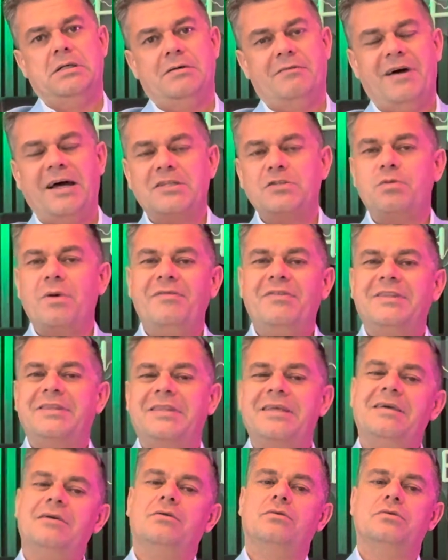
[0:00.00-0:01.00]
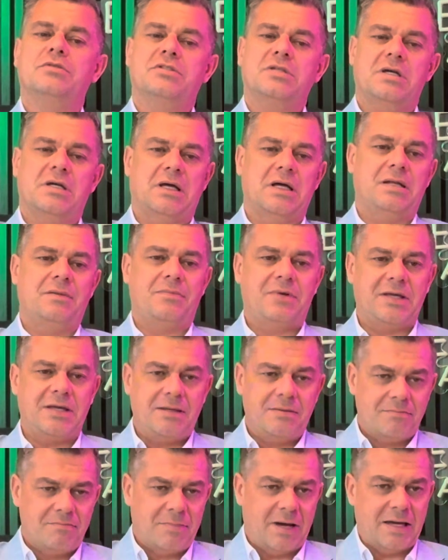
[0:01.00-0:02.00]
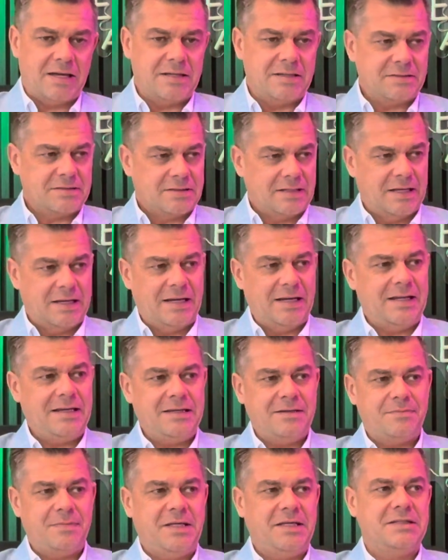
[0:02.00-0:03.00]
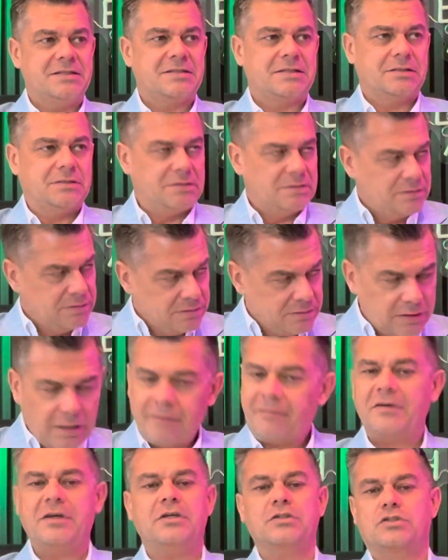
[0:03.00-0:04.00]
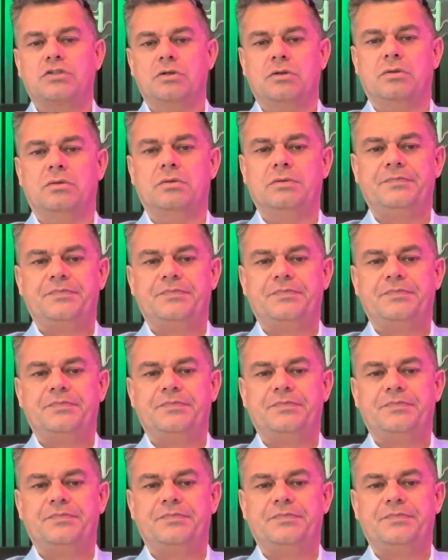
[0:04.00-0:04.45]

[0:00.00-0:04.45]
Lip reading: That's where the deals are going to be made. And a lead means nothing at all